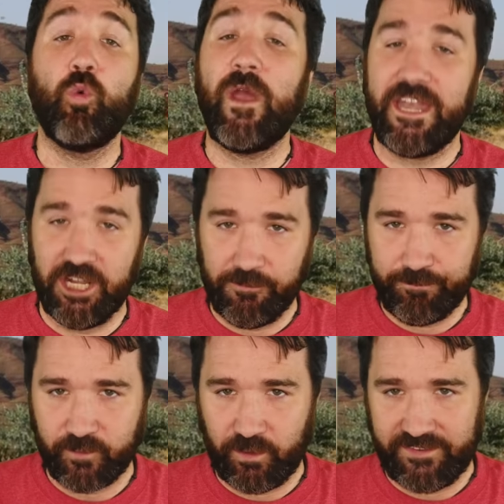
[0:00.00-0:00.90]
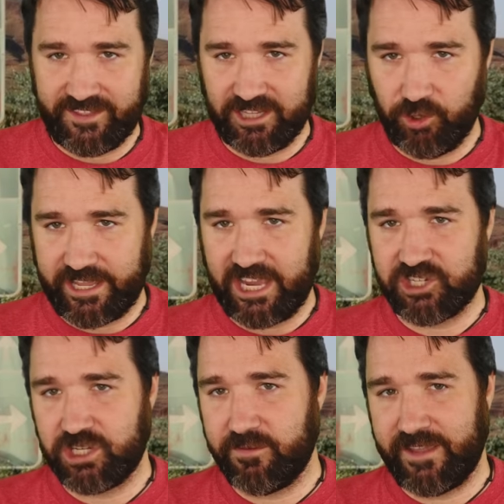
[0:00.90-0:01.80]
Wittenoom, once the
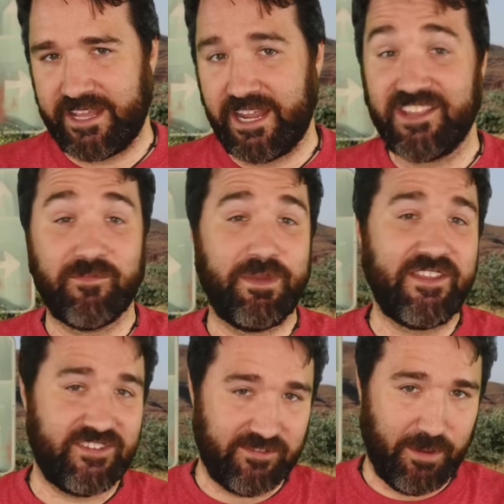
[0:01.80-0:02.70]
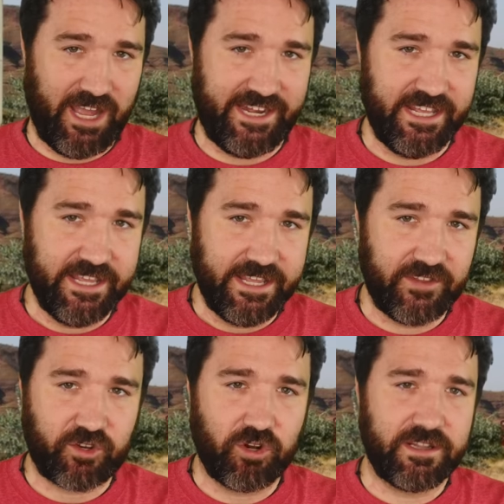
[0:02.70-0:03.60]
location of an asbestos mine,
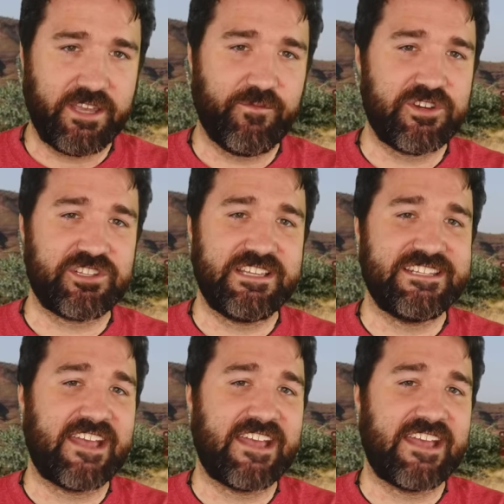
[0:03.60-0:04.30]
is currently officially